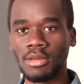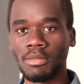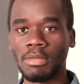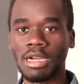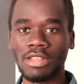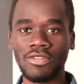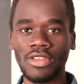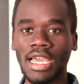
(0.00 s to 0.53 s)

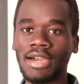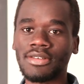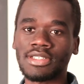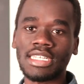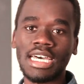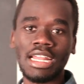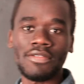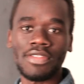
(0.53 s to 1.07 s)
But if you're
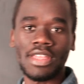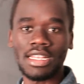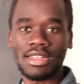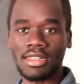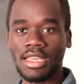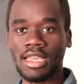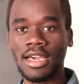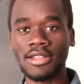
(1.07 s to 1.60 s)
outside of
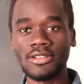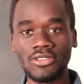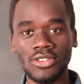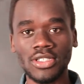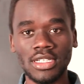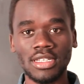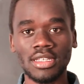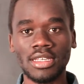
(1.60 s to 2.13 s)
that
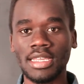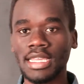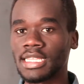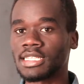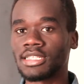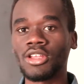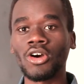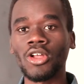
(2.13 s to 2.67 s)
country,
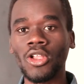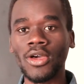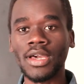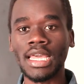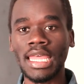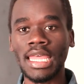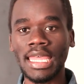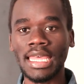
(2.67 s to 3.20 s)
it no
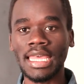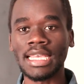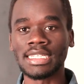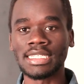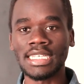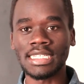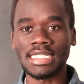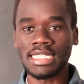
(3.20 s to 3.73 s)
longer
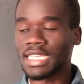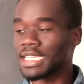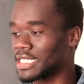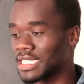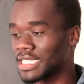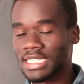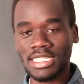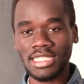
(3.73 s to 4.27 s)
exists. It's
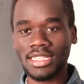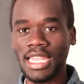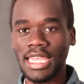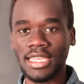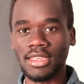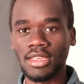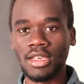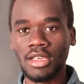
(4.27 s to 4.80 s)
just
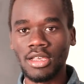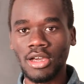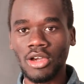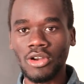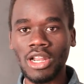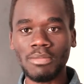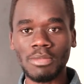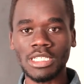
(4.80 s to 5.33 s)
like
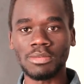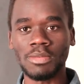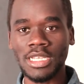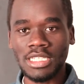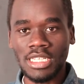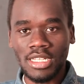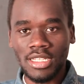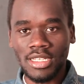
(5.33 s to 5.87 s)
rubbish,
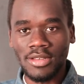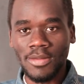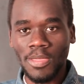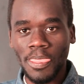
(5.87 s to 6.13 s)
basically.